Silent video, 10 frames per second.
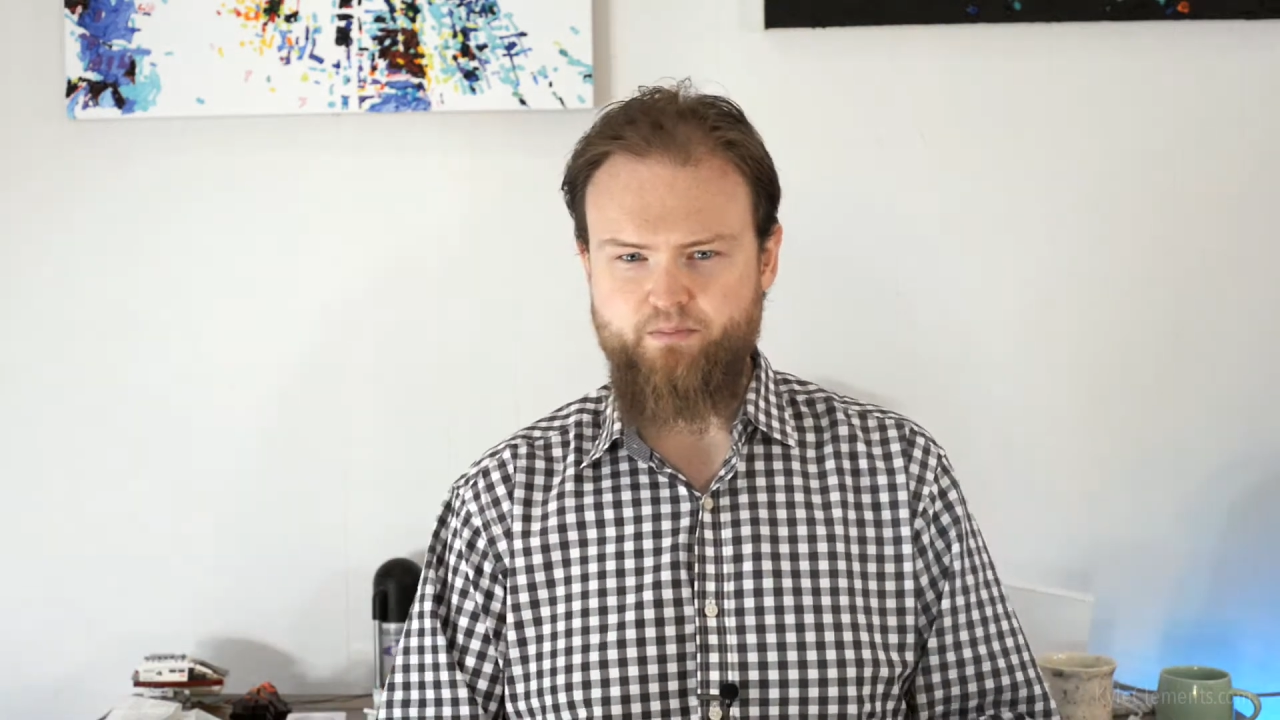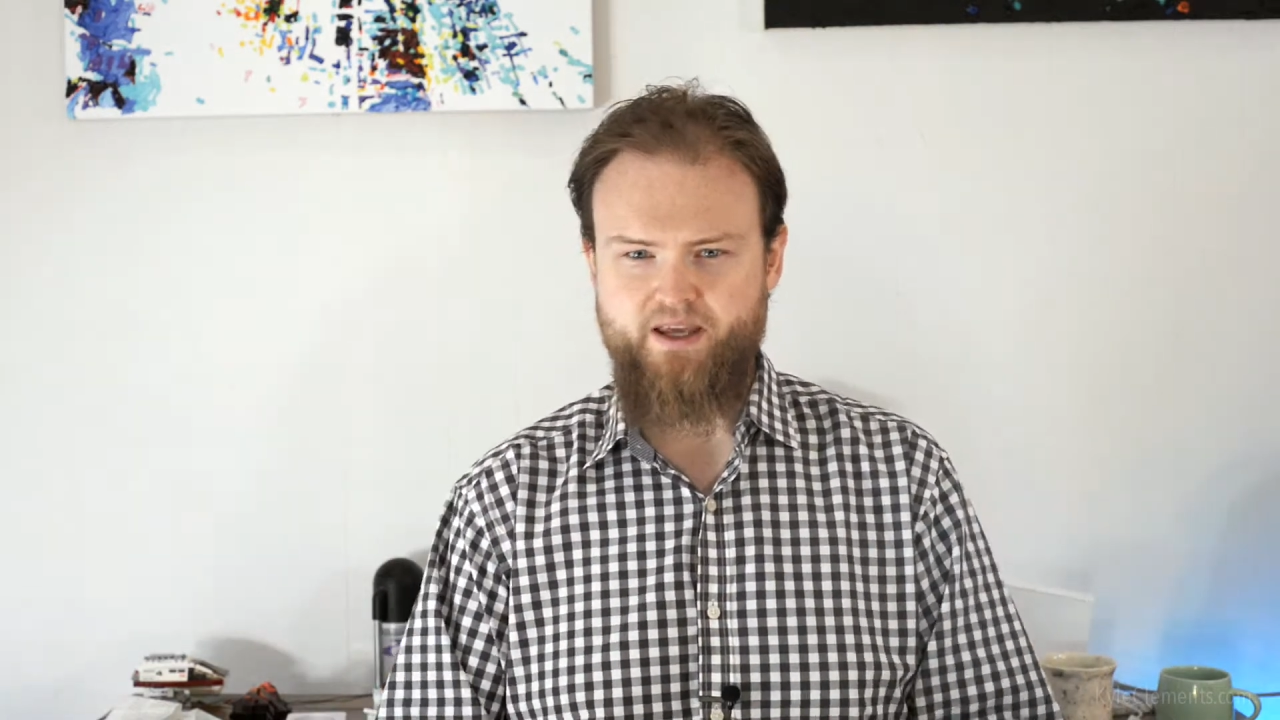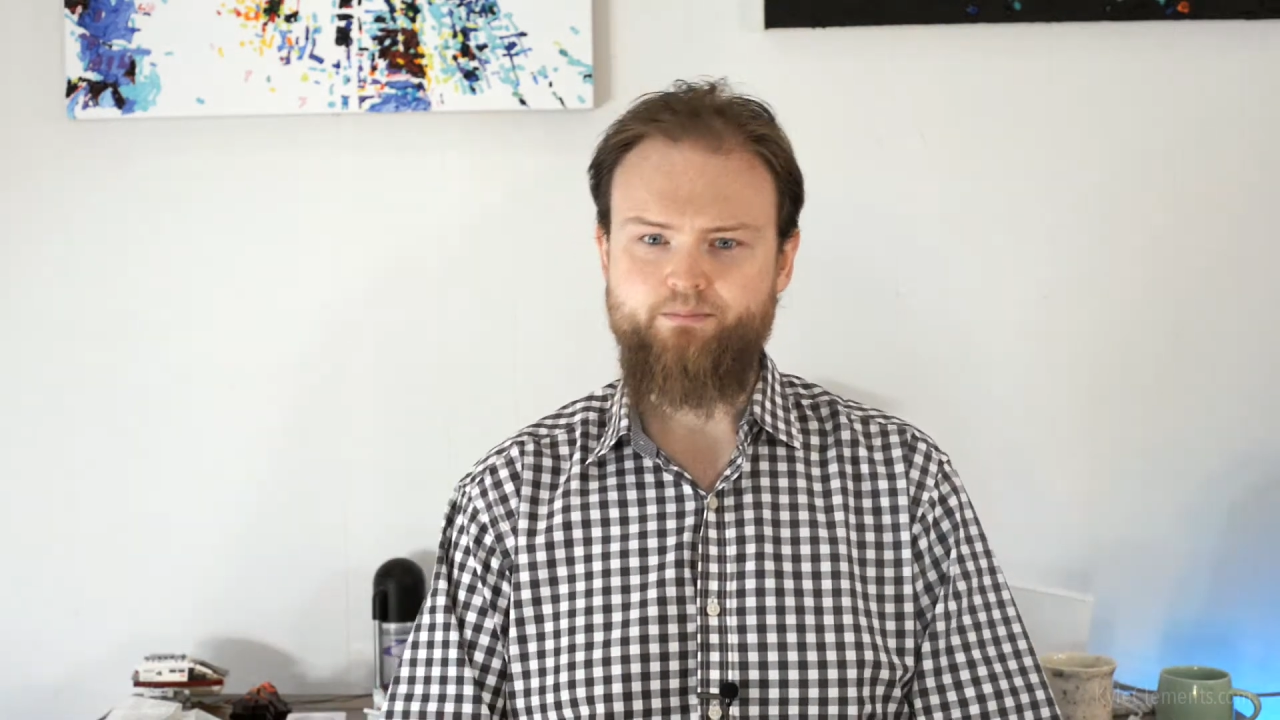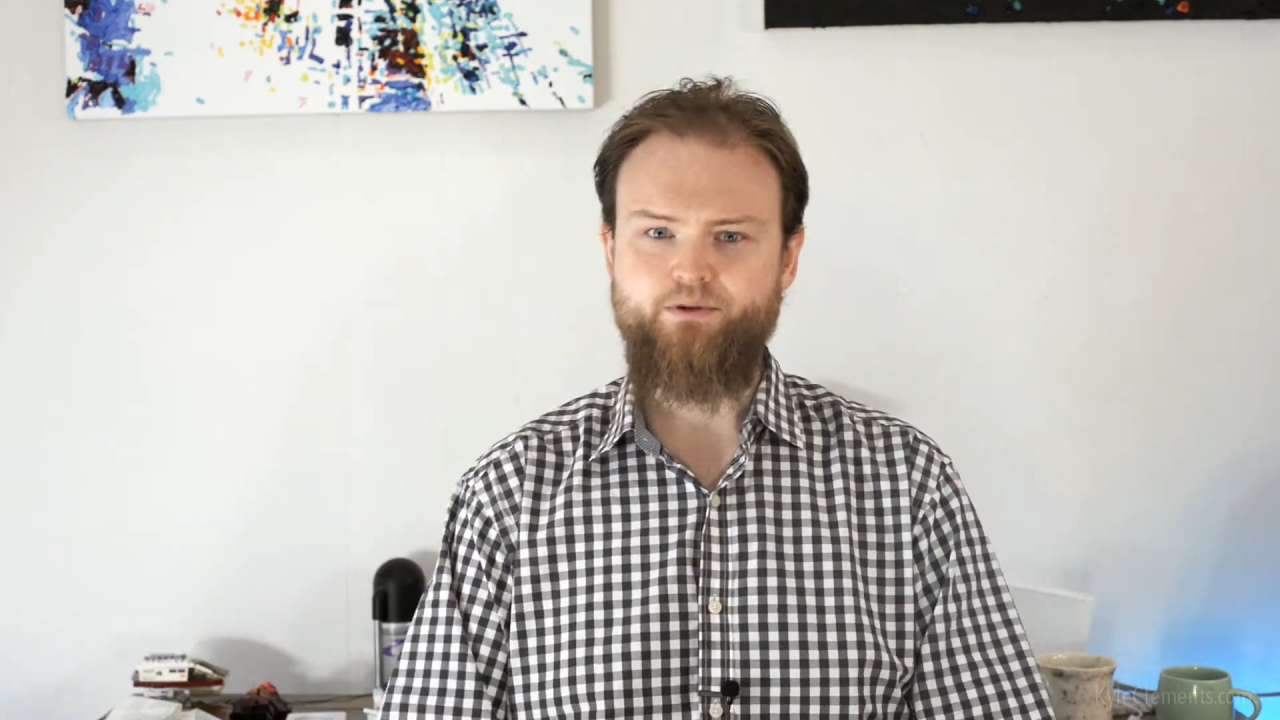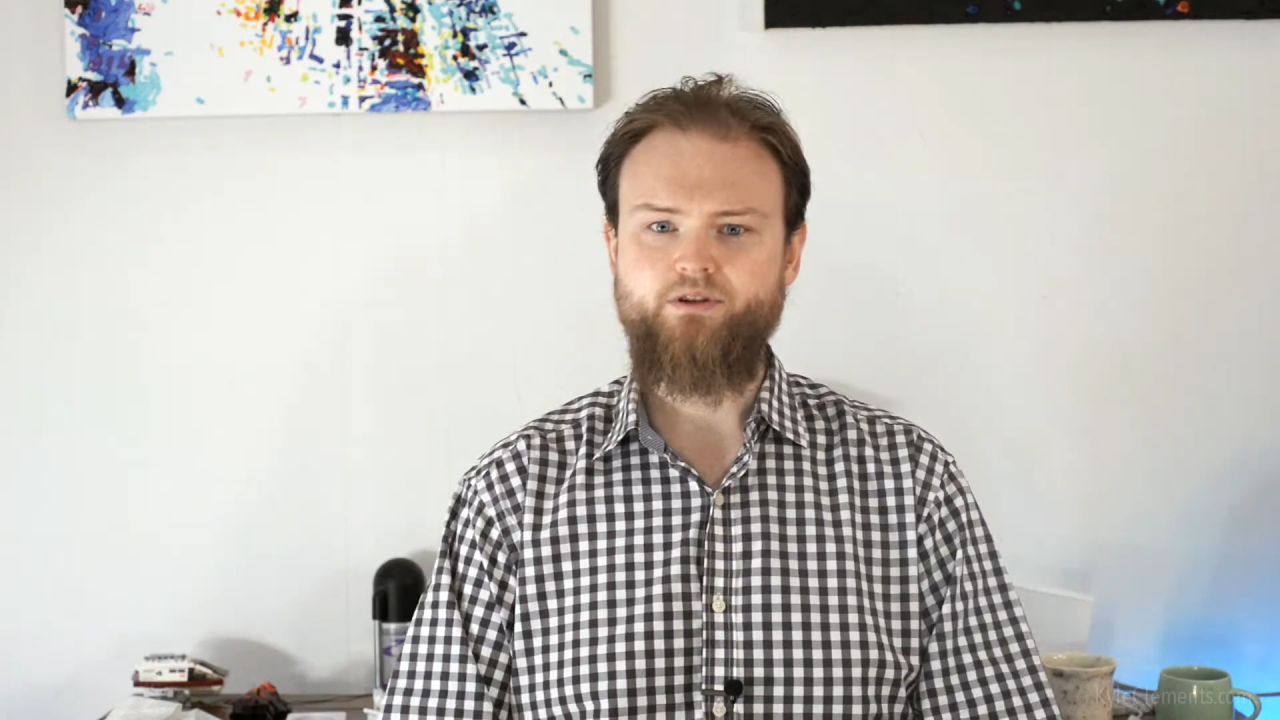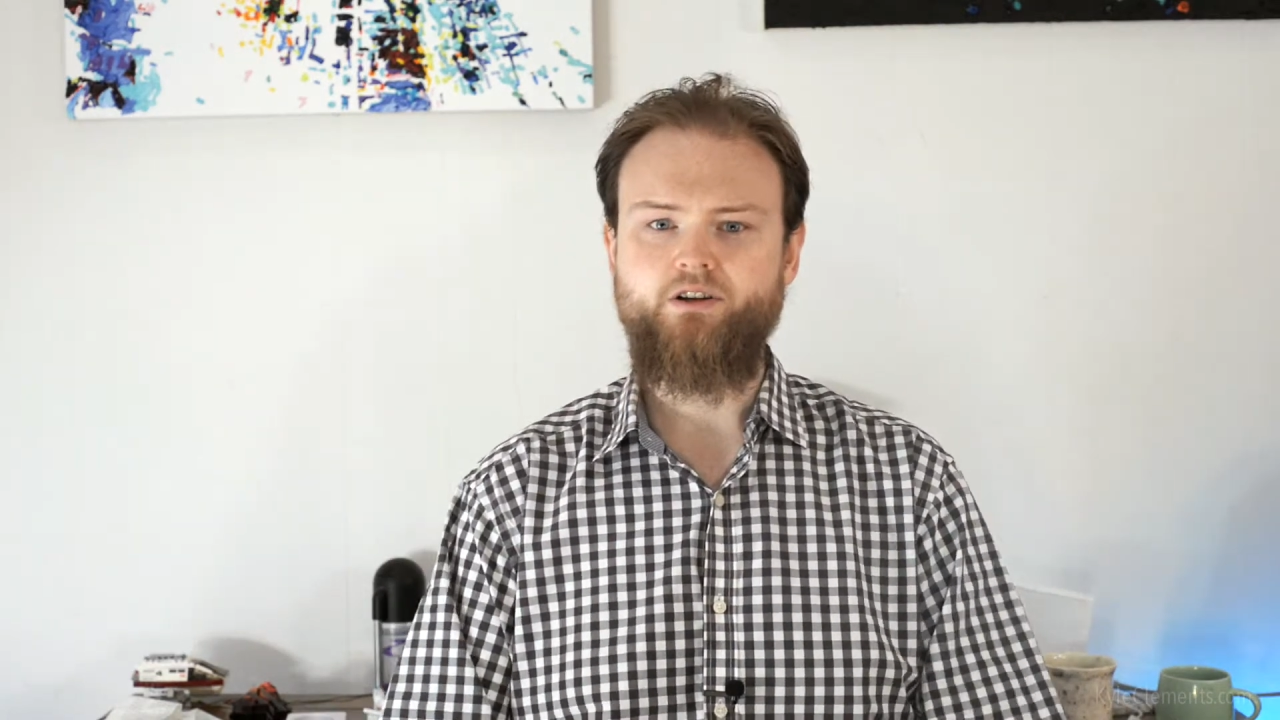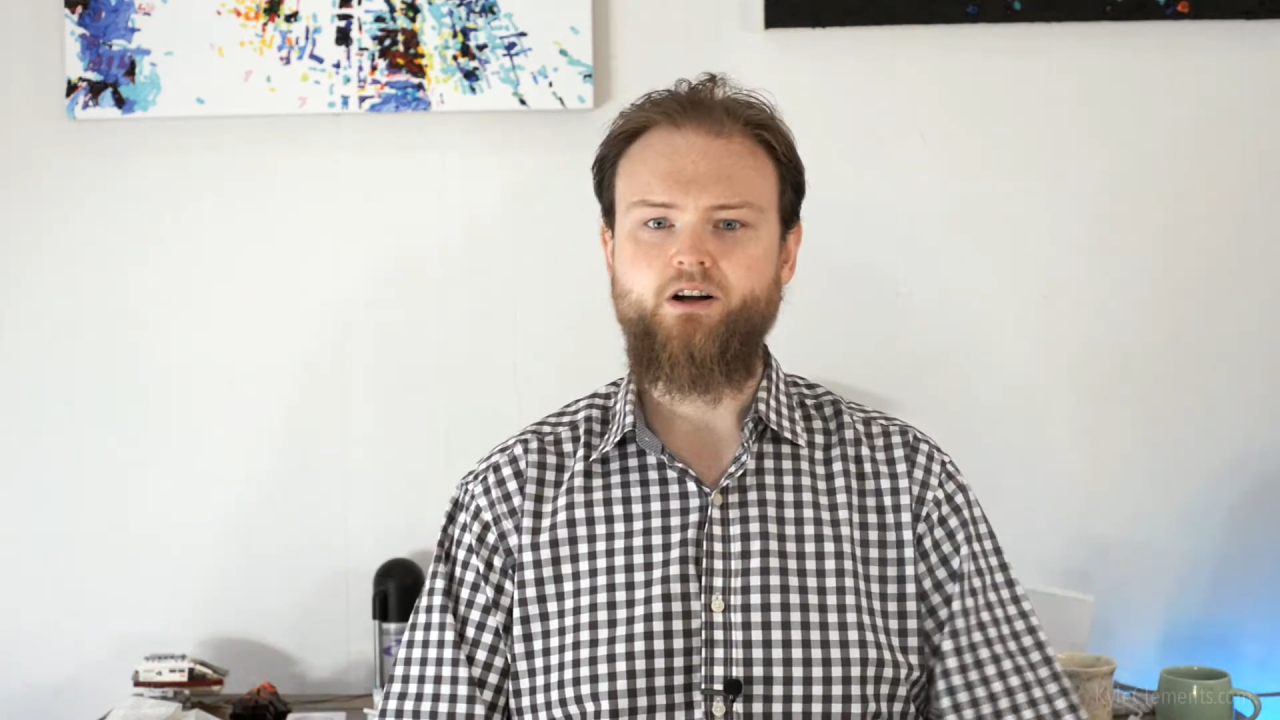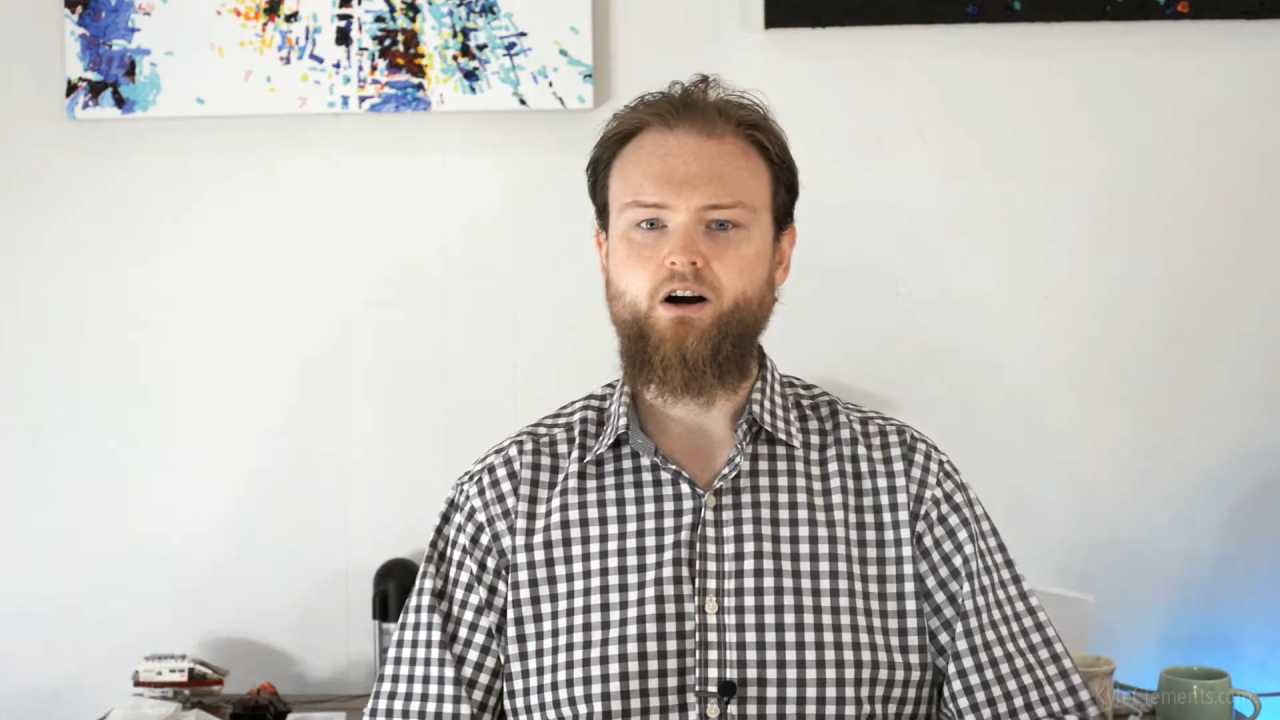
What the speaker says: people